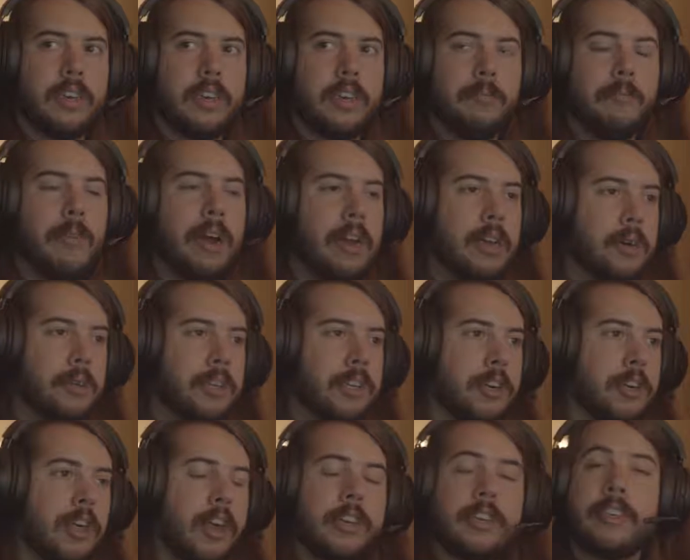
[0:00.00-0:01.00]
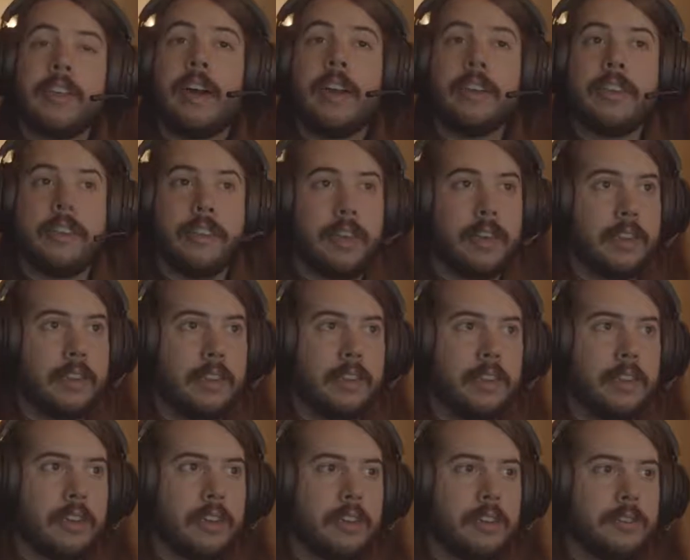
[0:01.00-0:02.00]
miles are not calculated,
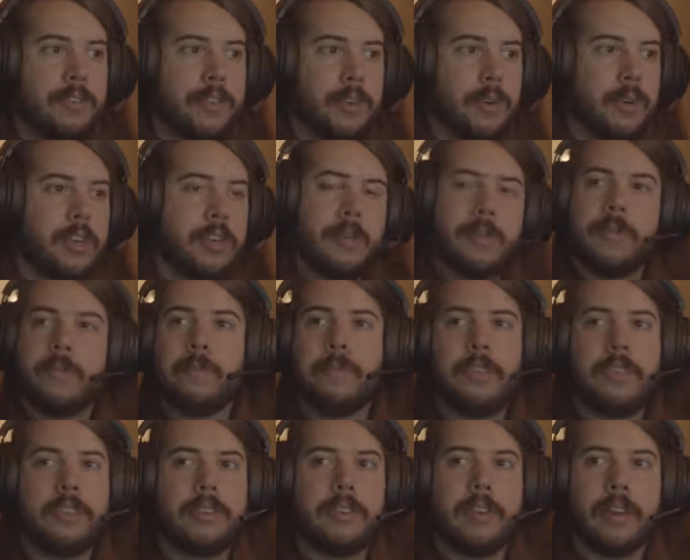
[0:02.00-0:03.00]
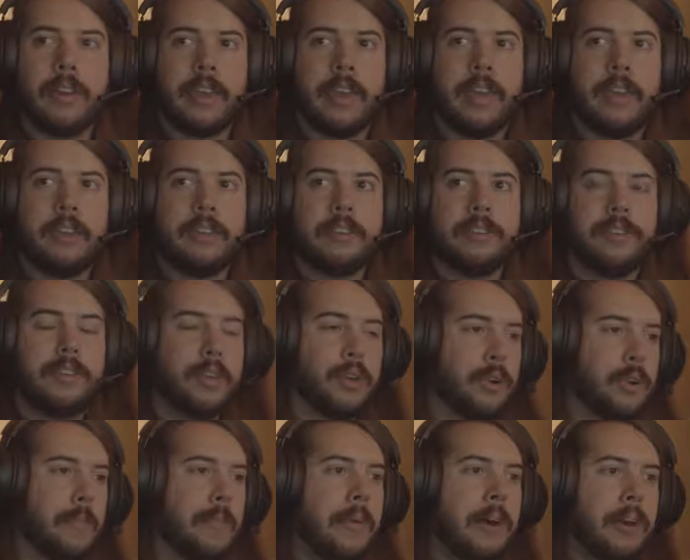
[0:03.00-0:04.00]
so it would be stuck at
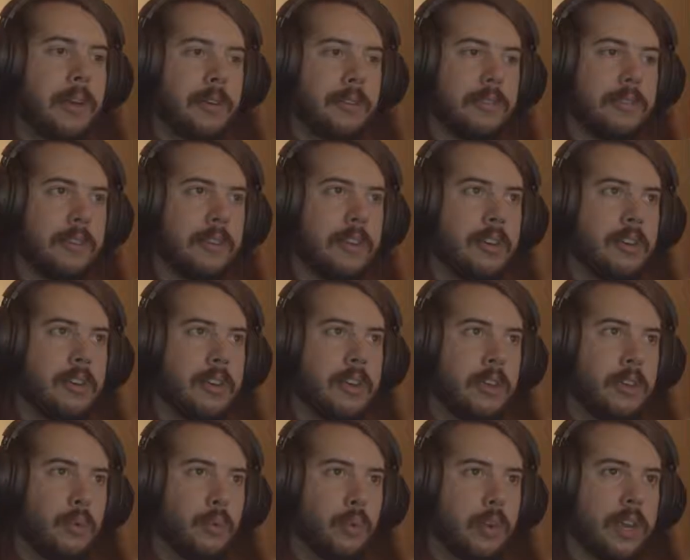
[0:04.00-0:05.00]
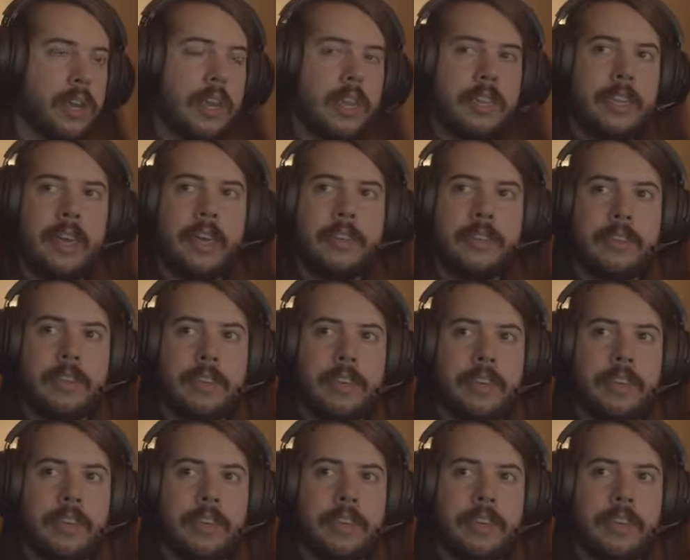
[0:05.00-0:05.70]
0 miles. We're gonna test it